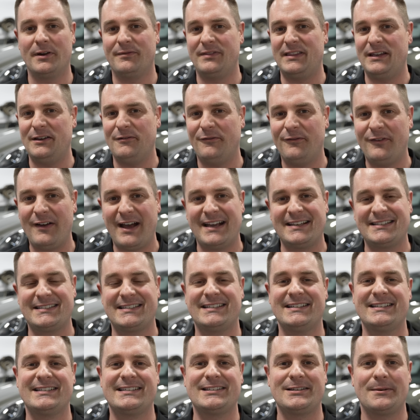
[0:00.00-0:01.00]
of the
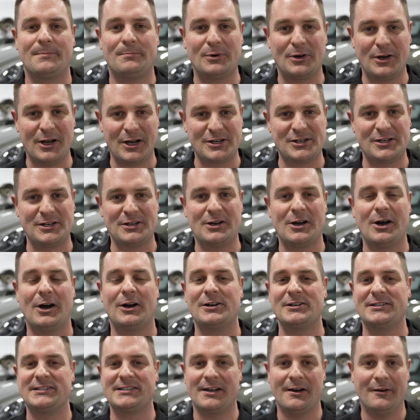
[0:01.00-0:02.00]
fastest production
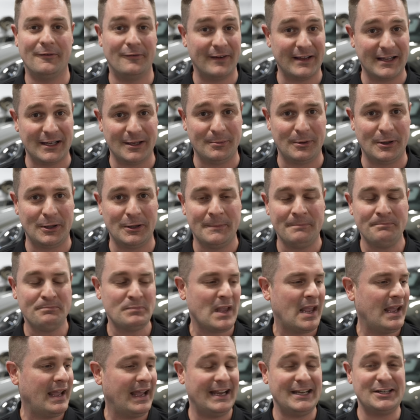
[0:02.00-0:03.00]
cars available,
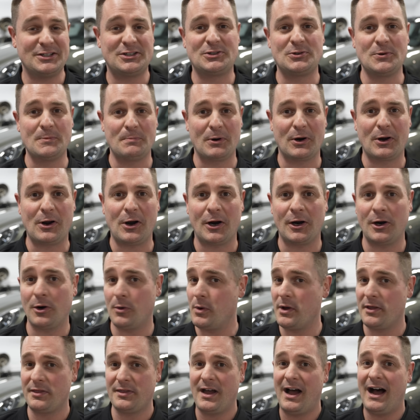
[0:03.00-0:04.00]
a supercar
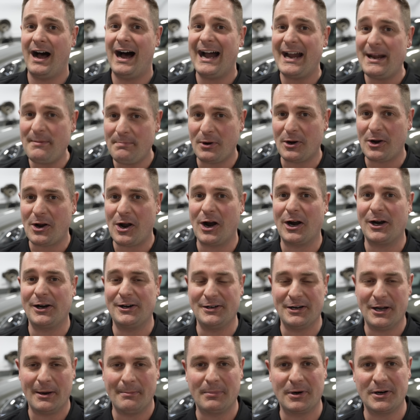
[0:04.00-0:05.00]
with hypercar
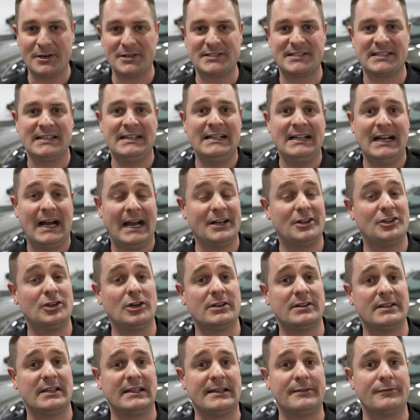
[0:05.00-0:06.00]
numbers. I
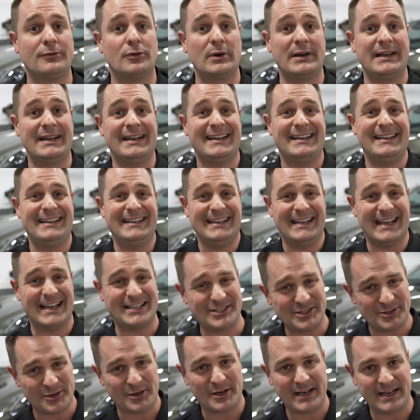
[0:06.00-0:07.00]
took delivery
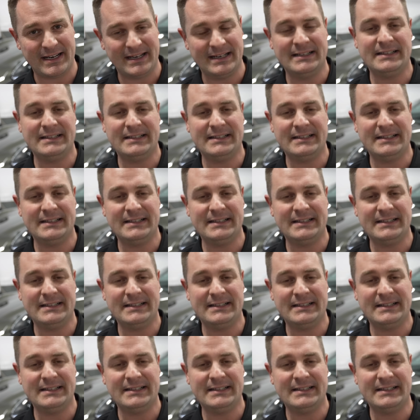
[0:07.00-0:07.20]
yesterday,